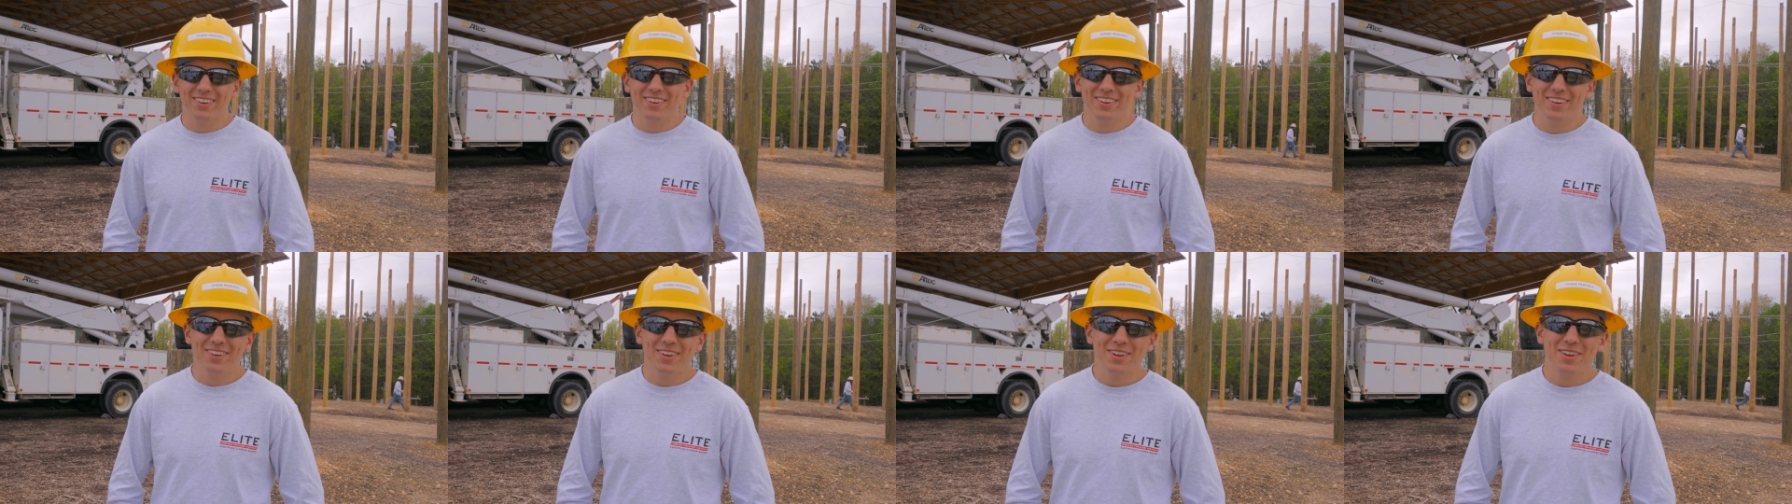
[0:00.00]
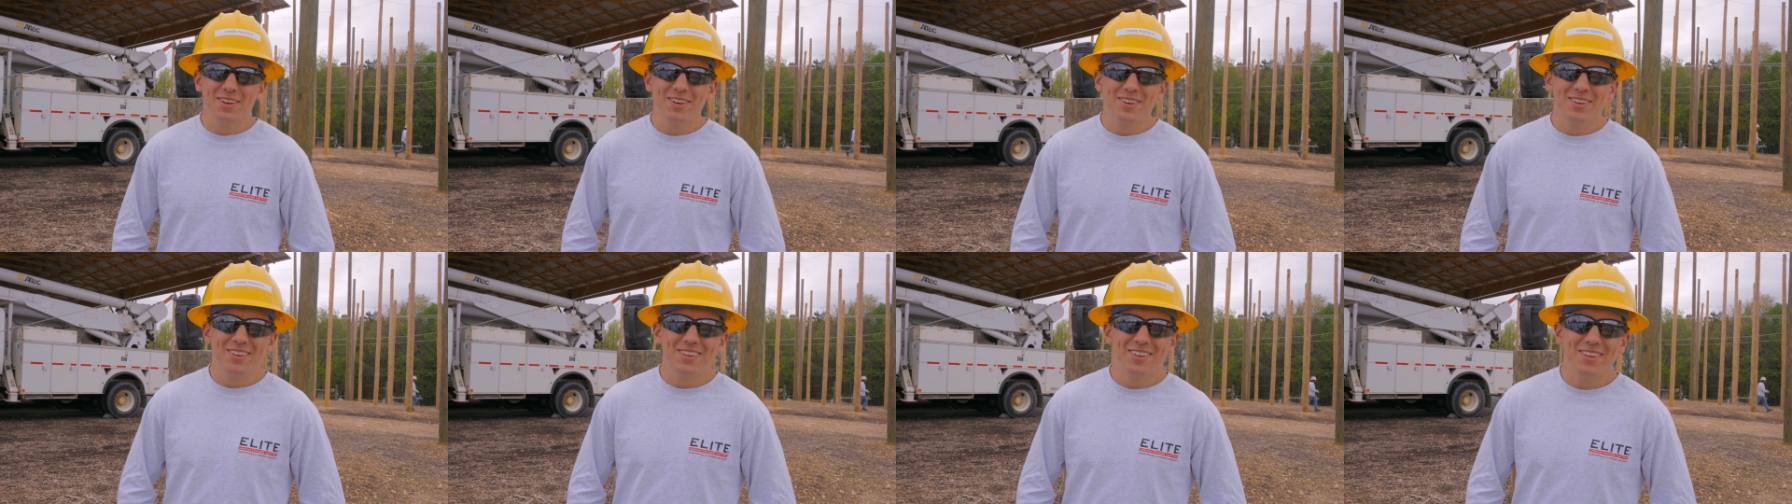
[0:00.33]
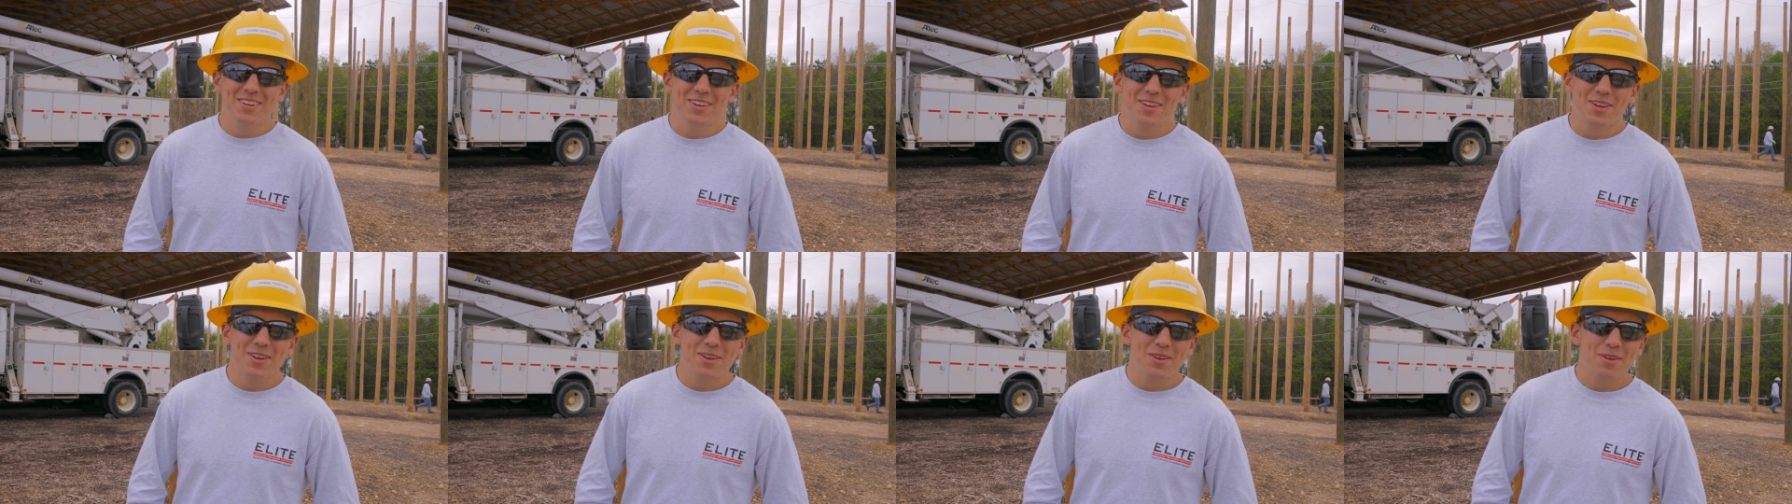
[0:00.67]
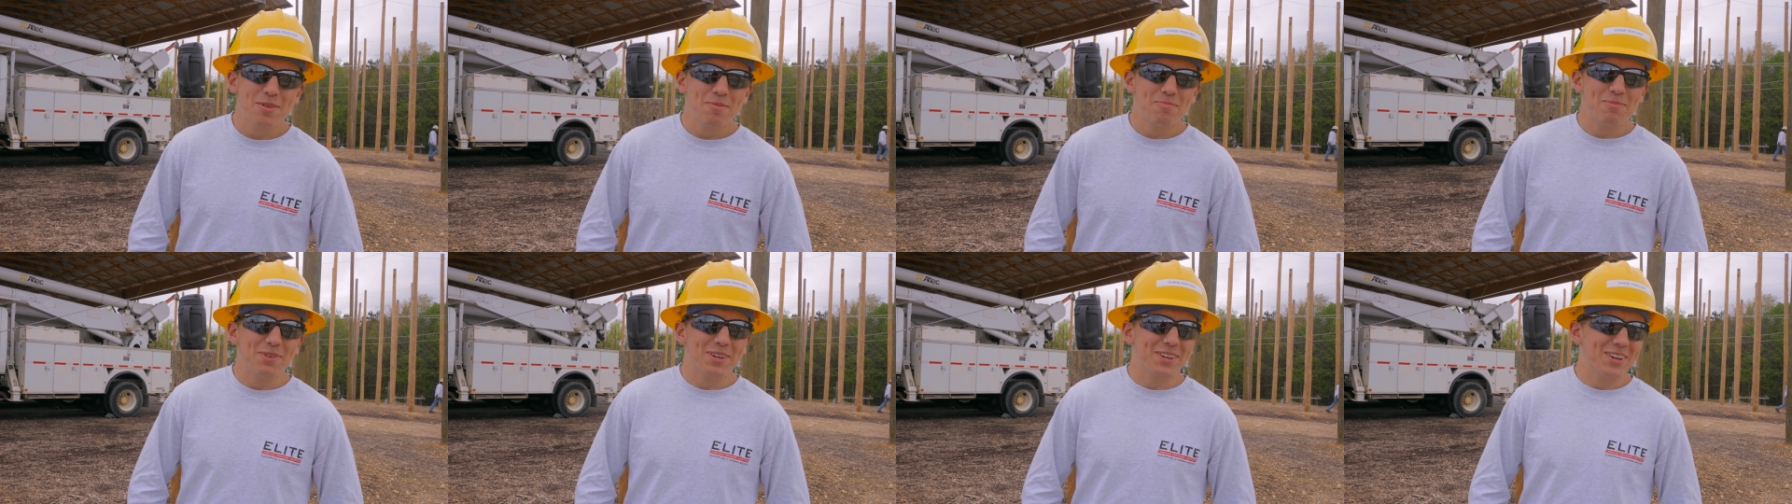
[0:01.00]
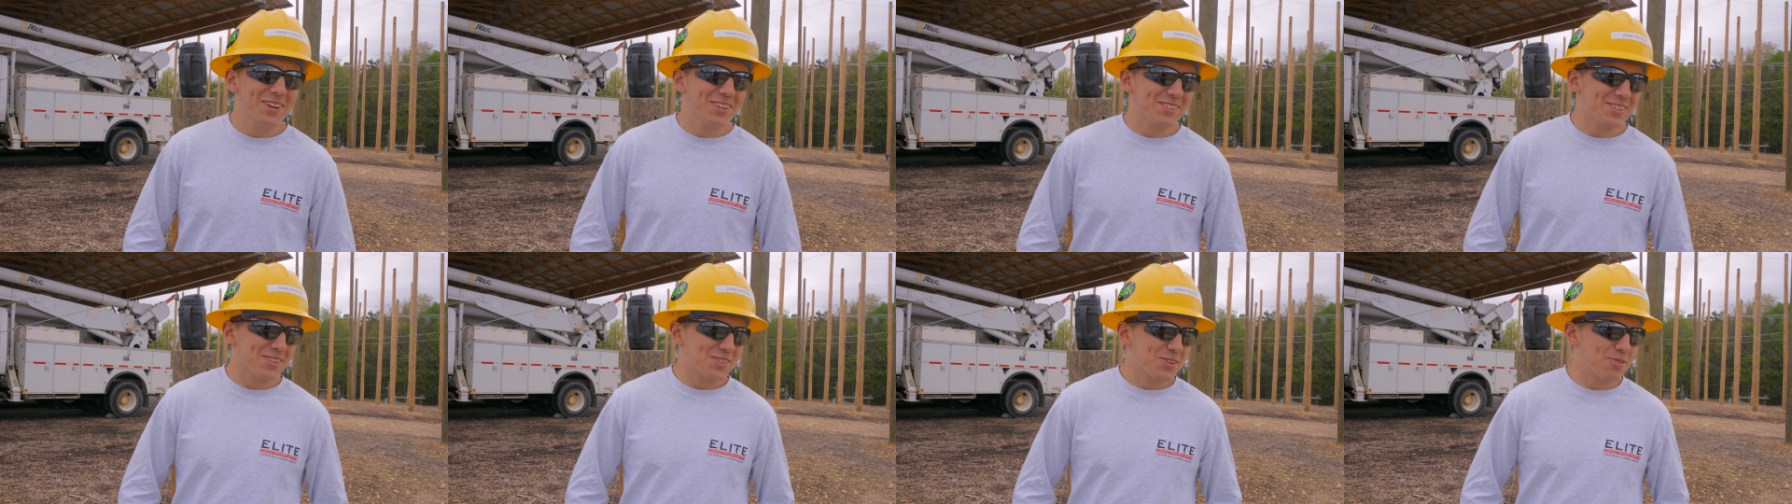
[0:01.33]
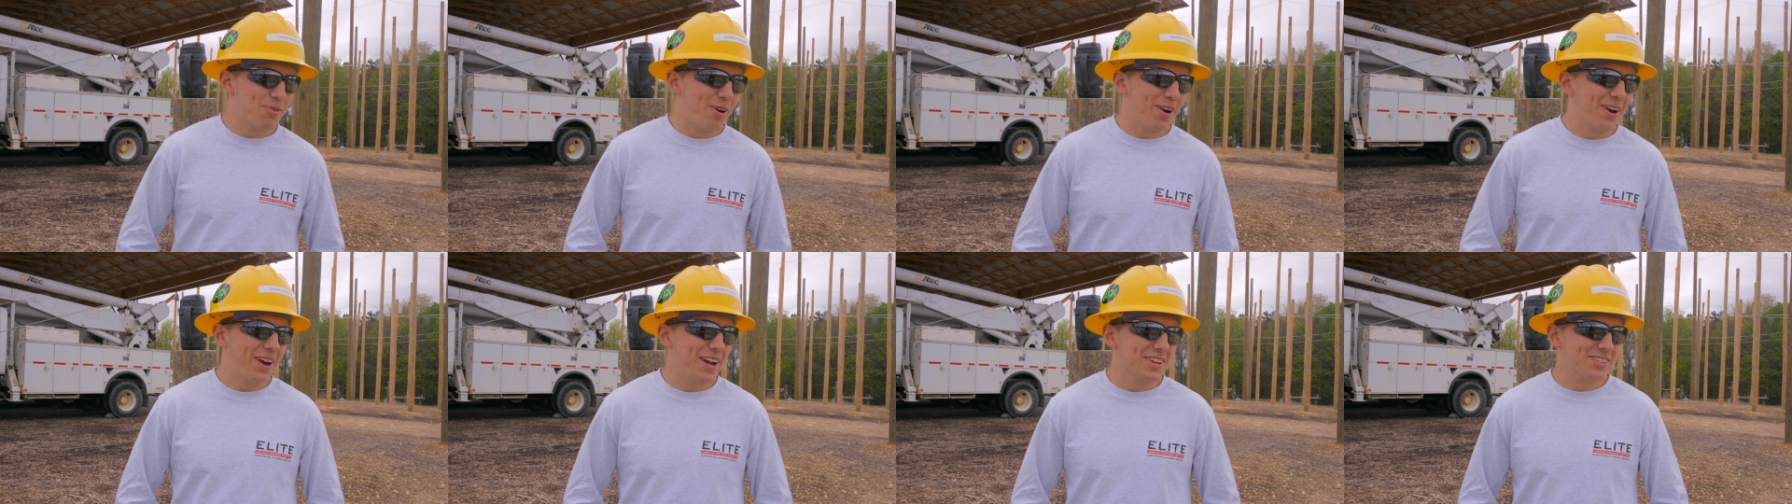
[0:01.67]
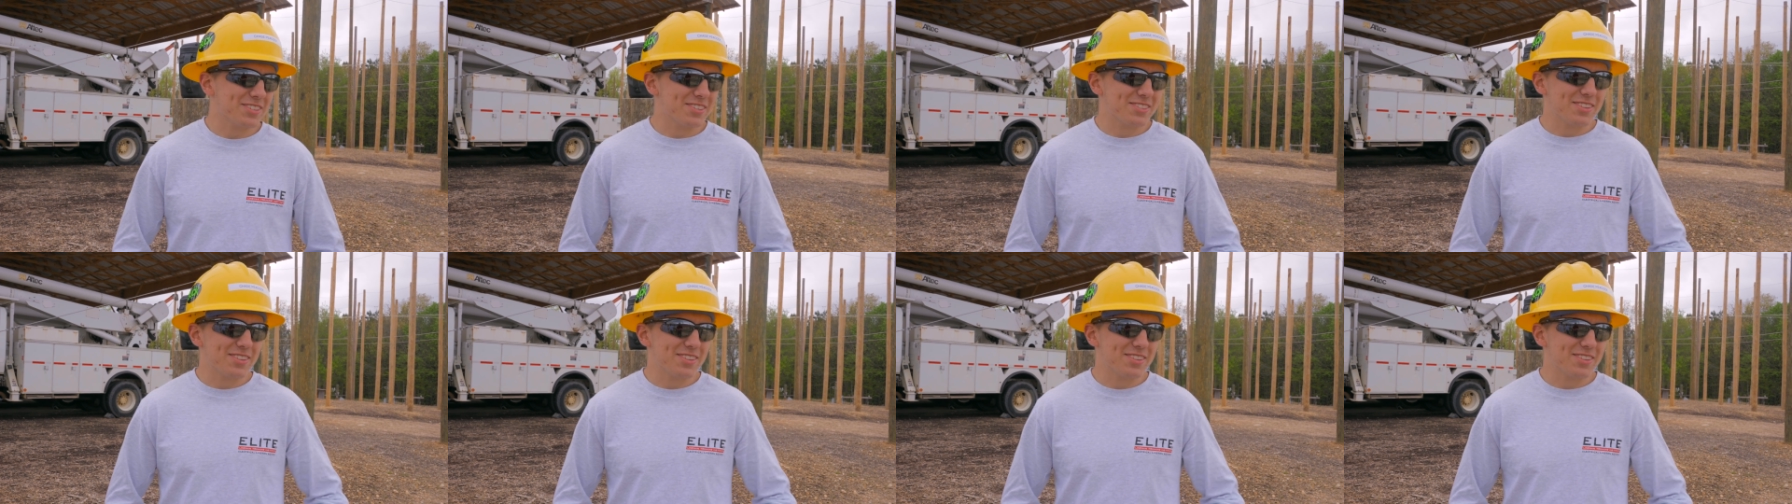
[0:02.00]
Why is that? Because a square has